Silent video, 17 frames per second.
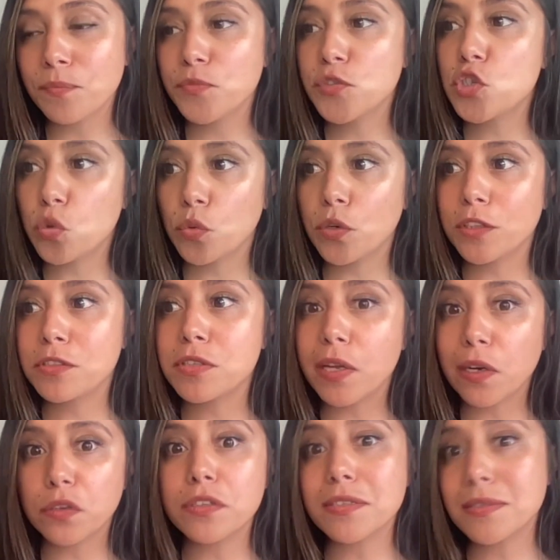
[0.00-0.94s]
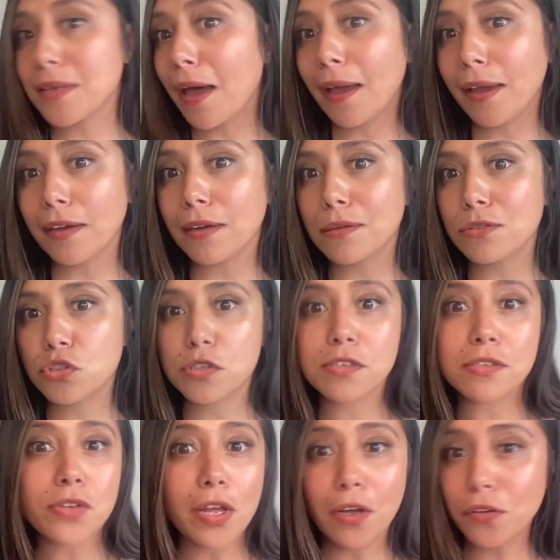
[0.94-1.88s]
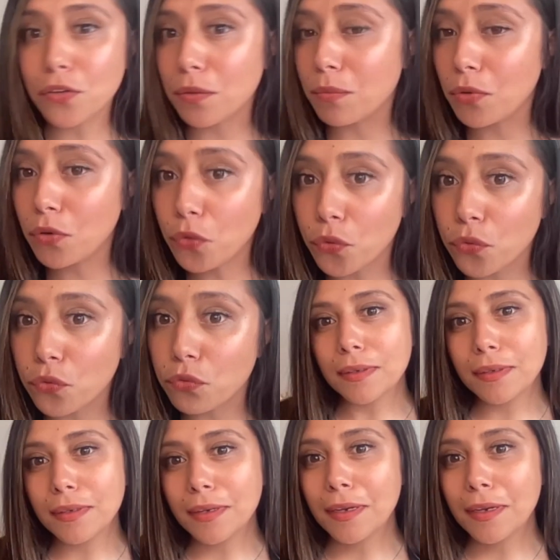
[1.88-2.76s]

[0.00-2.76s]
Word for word: towards their desire to stay on the move.